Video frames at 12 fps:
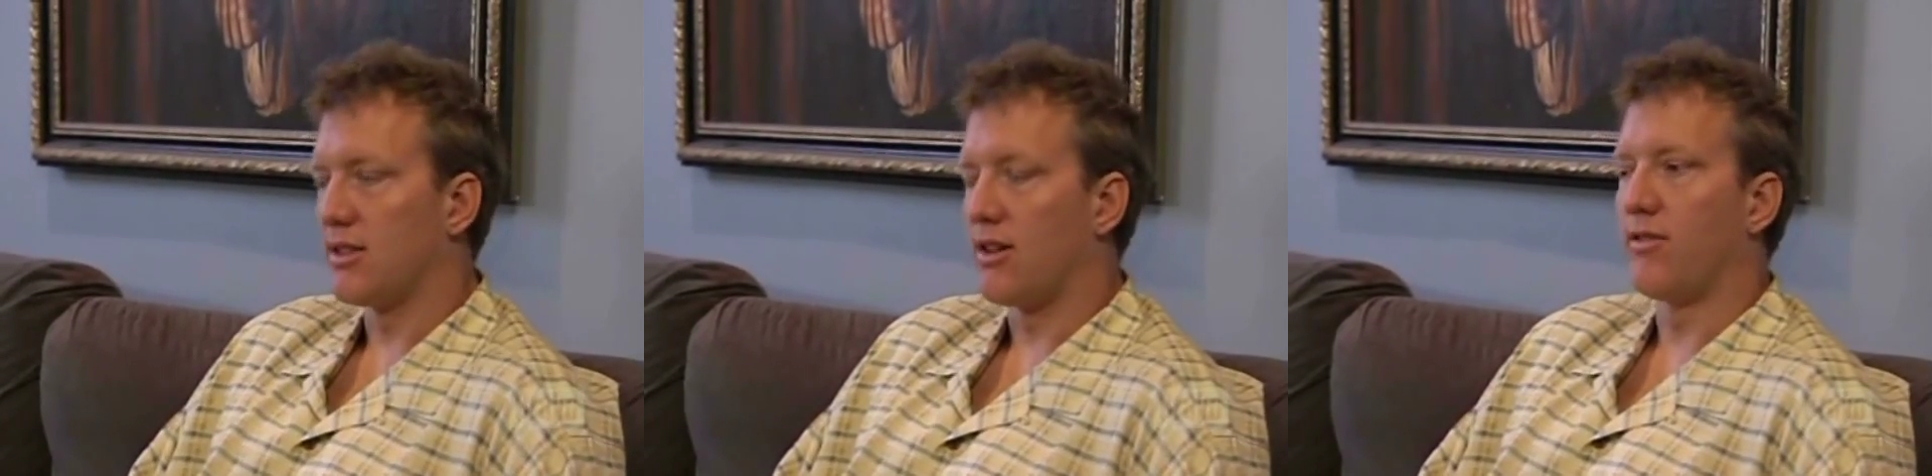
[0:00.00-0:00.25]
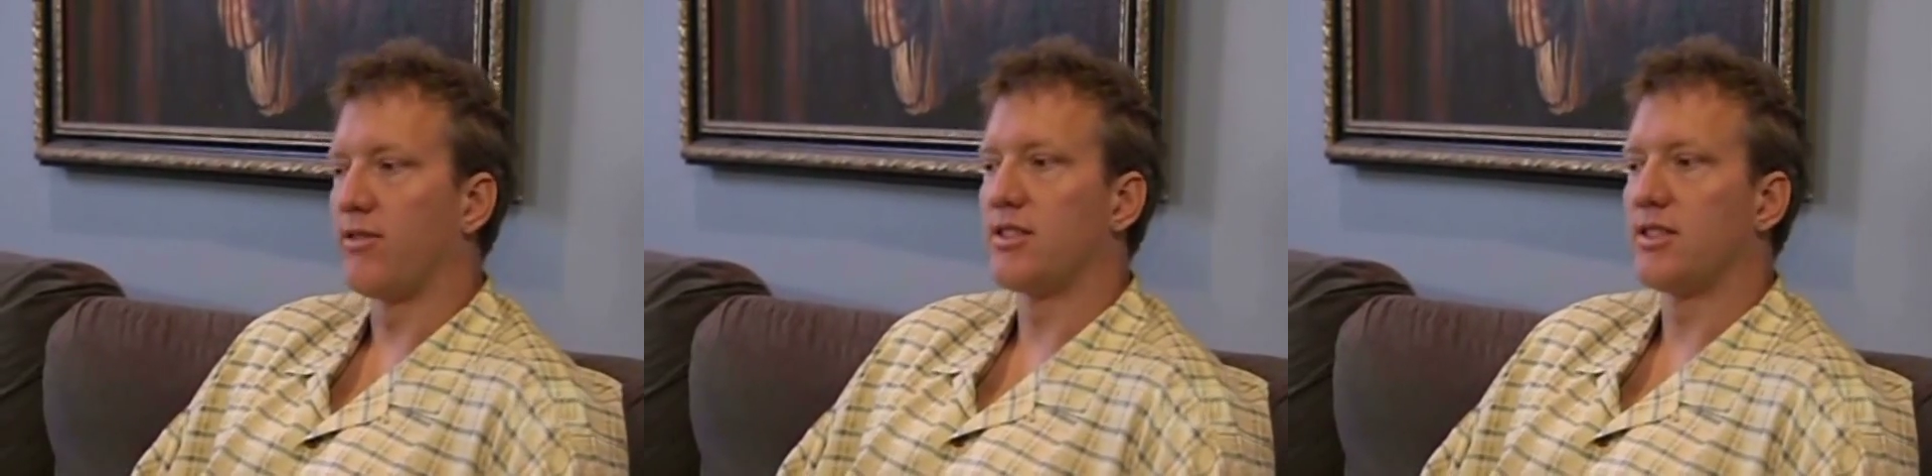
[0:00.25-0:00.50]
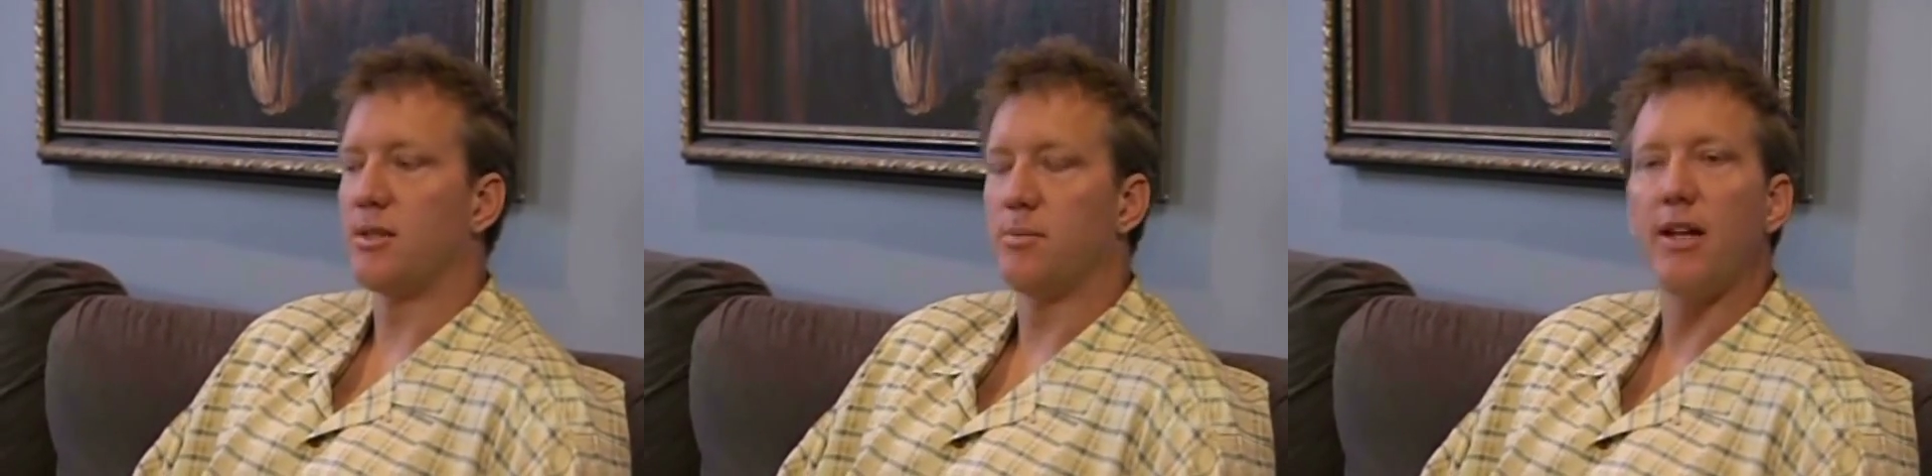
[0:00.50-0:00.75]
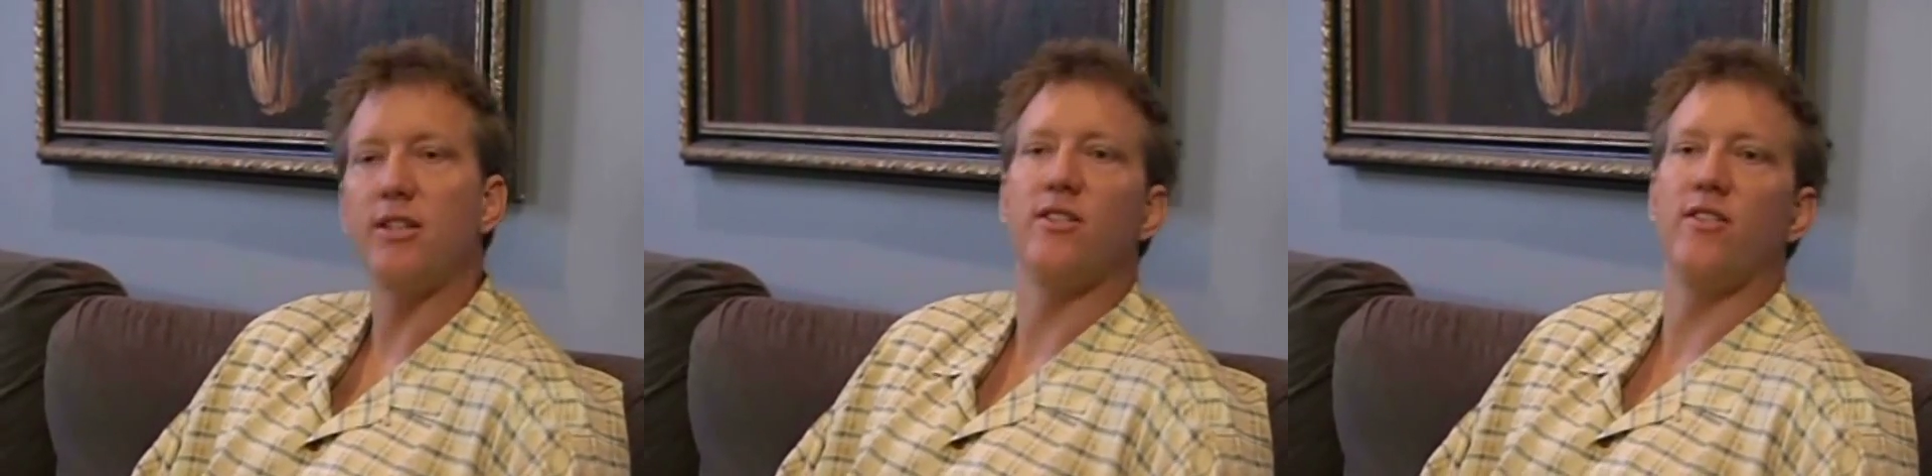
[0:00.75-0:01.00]
in his office and he's
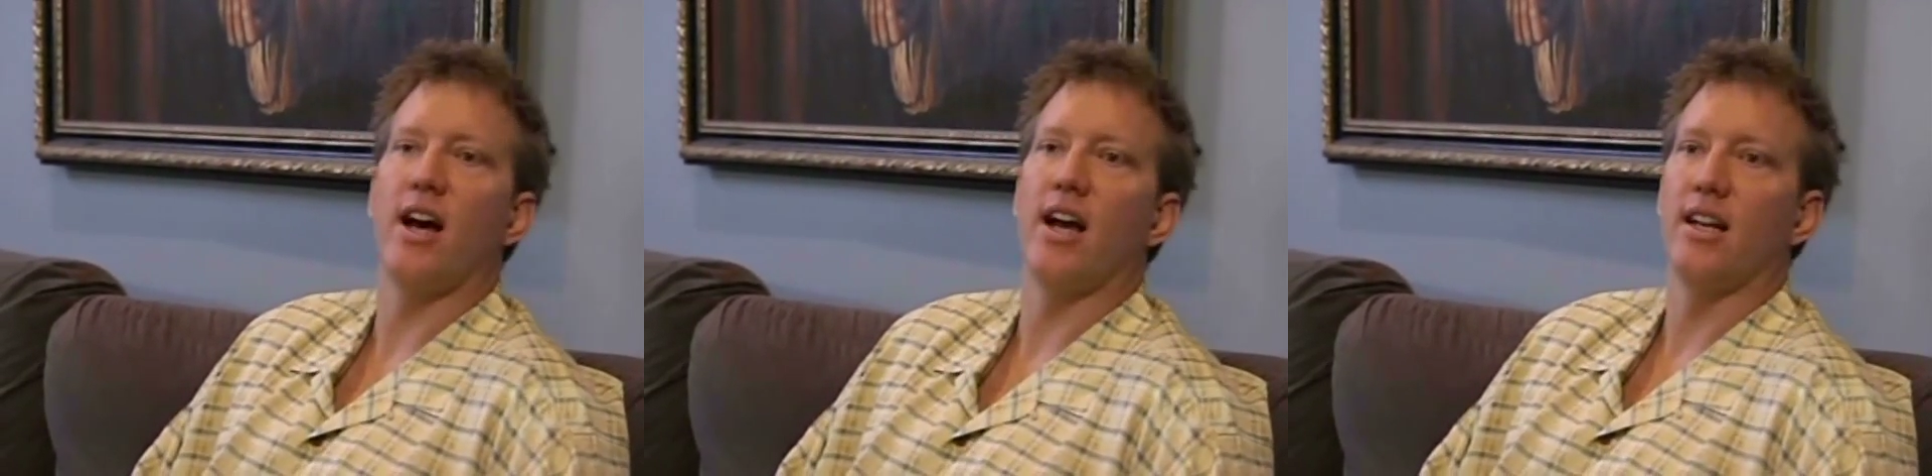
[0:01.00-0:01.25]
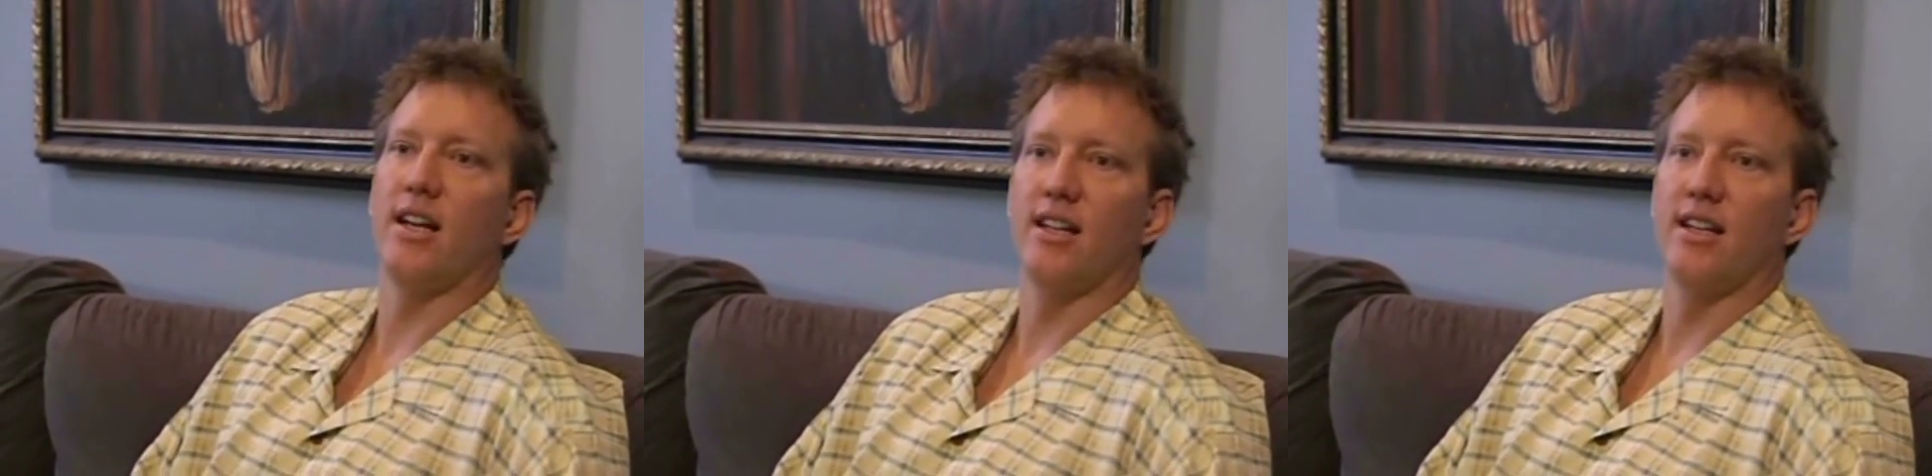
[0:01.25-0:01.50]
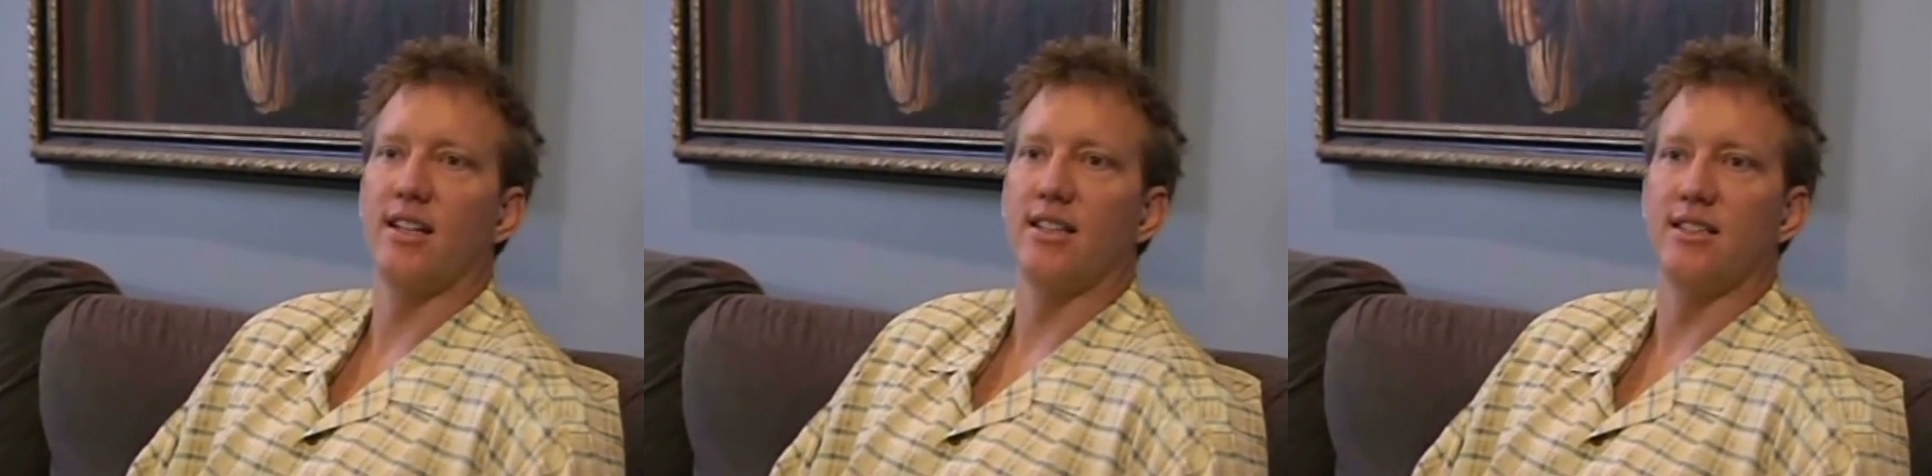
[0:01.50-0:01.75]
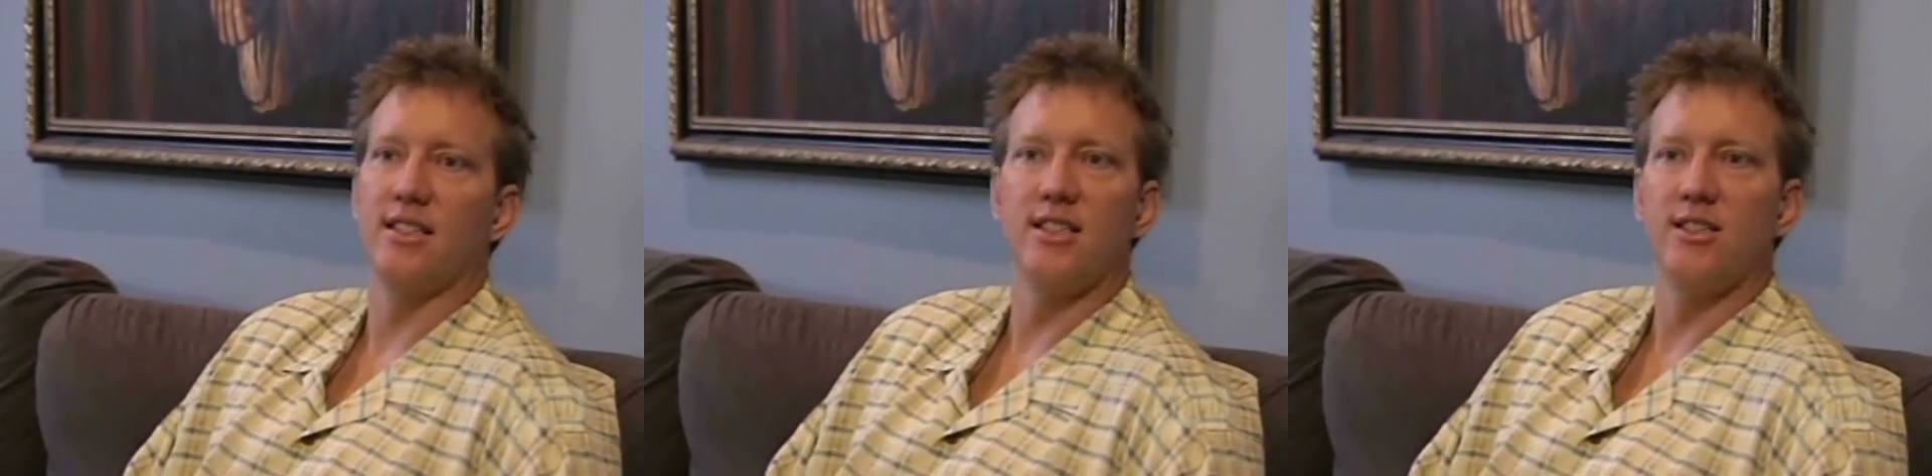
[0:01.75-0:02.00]
petrified
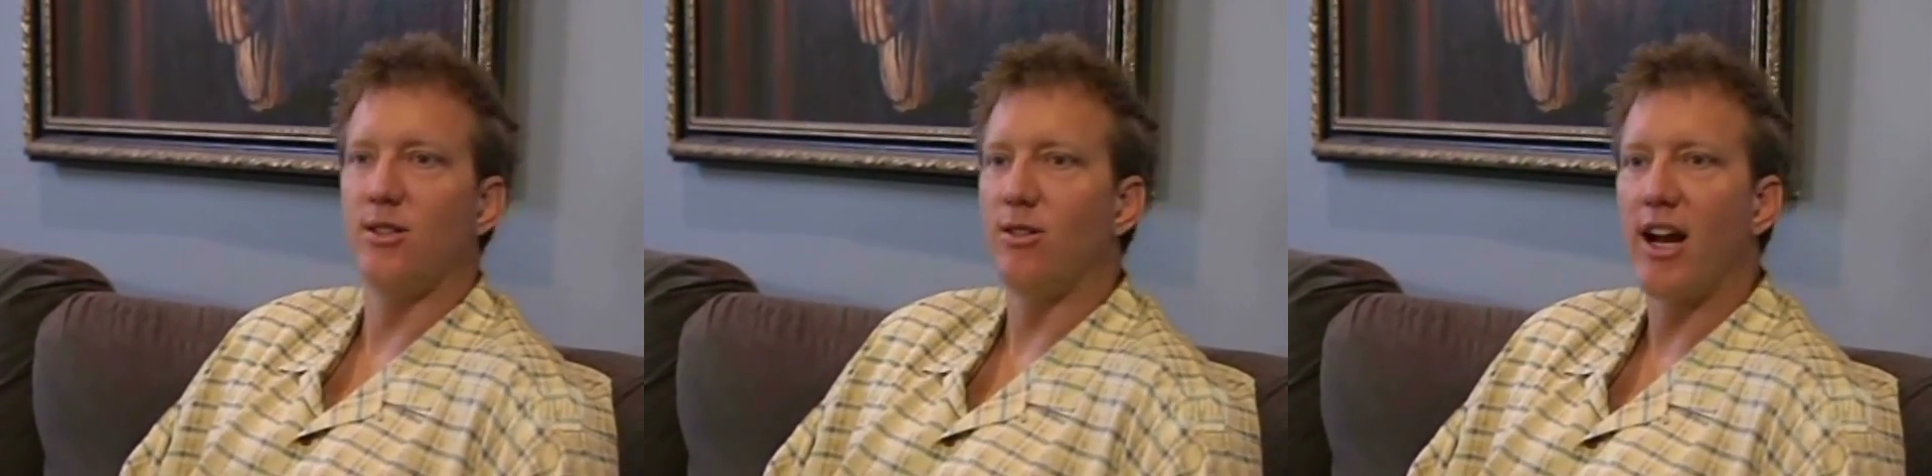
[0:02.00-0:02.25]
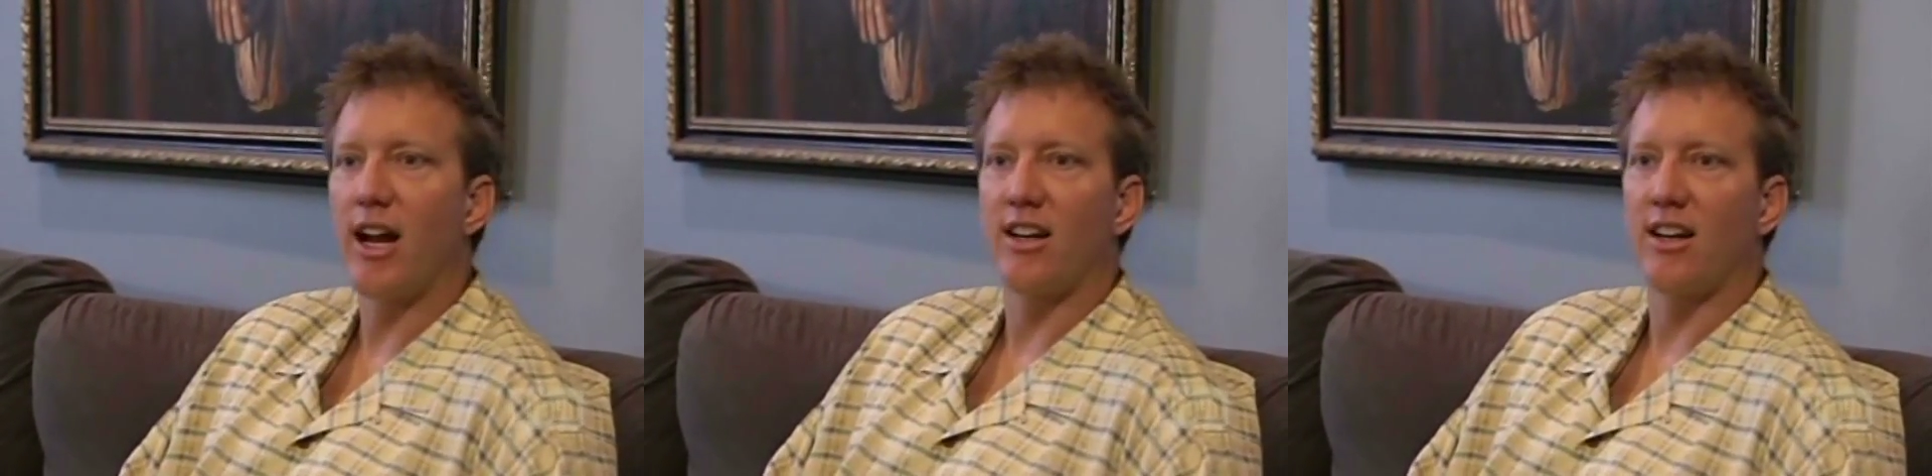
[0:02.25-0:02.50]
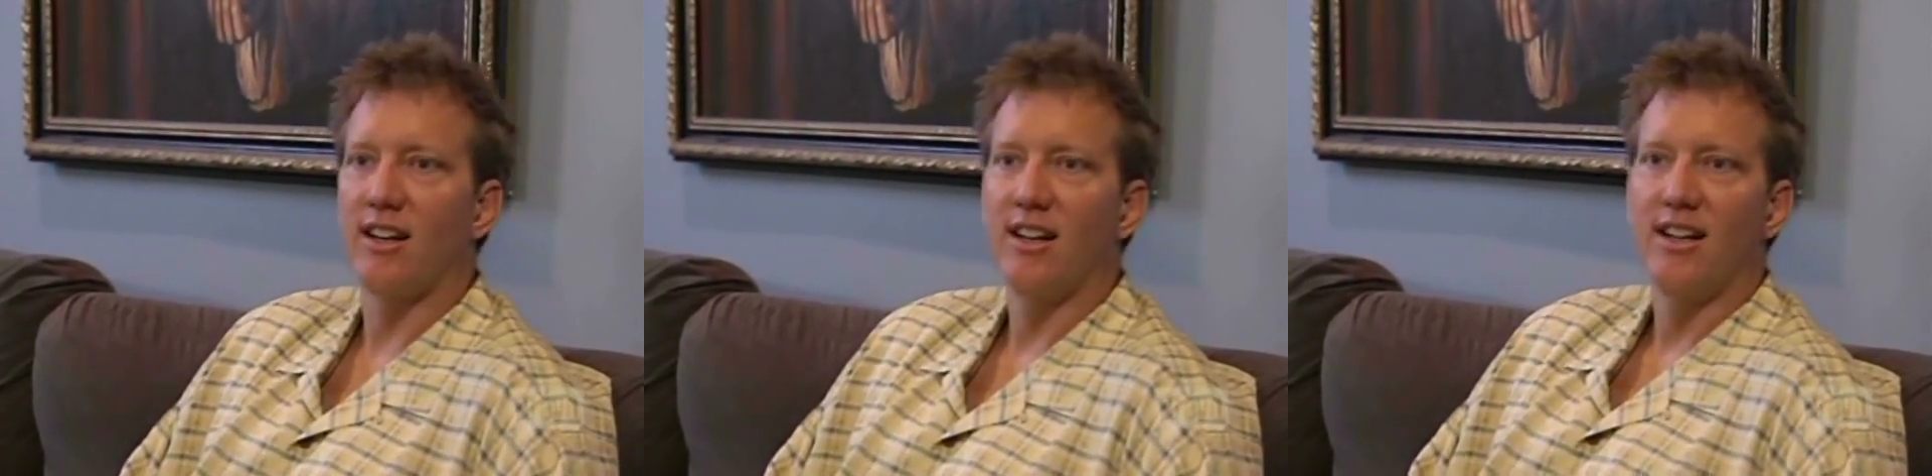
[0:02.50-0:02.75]
because he's the director.